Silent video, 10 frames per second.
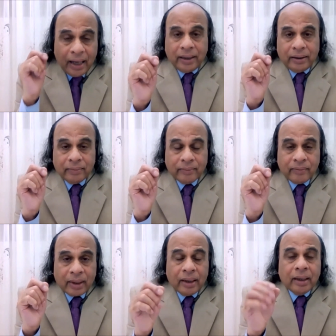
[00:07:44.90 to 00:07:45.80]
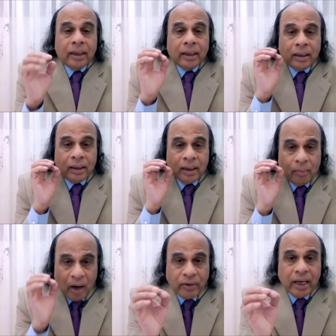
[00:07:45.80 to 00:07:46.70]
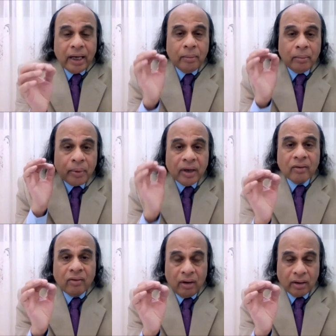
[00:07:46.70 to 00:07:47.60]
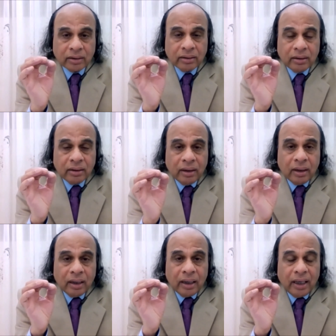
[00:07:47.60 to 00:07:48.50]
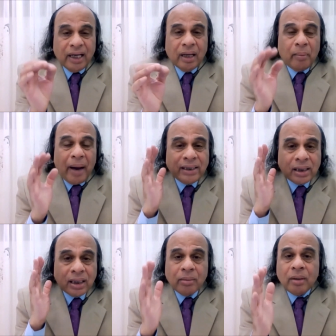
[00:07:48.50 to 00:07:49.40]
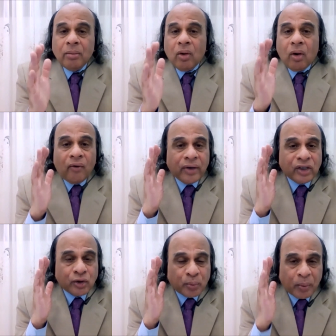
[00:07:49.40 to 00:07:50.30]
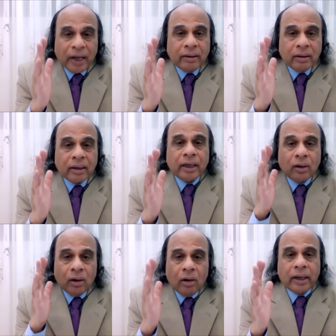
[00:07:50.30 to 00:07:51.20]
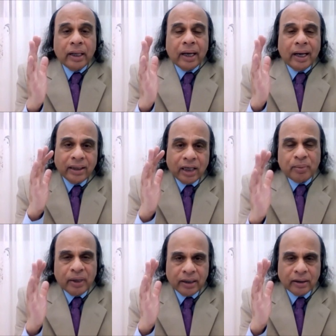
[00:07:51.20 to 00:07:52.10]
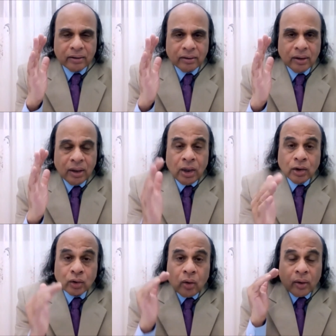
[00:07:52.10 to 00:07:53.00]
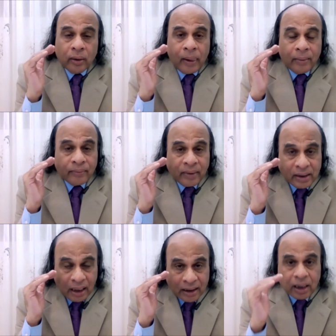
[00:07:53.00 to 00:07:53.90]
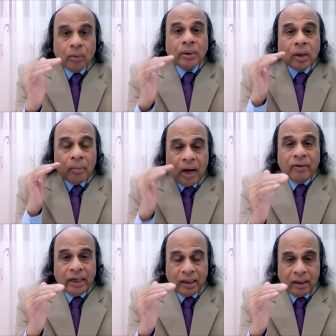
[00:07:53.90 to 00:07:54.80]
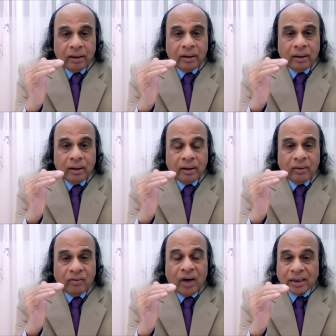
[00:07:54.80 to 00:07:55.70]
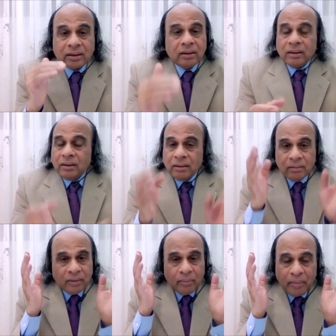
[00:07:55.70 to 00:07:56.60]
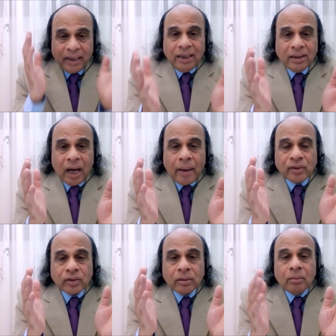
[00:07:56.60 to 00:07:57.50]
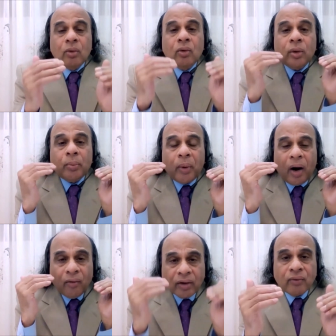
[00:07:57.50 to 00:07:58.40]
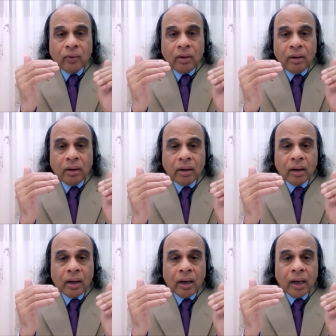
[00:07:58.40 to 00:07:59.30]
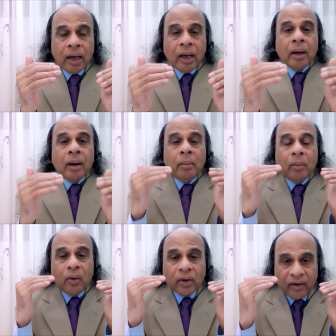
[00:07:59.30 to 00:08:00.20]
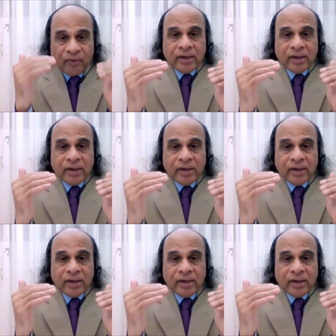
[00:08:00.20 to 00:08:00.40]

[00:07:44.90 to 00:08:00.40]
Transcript: And the Maurya emperor was in the maximum of its splendor and glory at that period. So Chandragupta Maurya was many times more powerful, more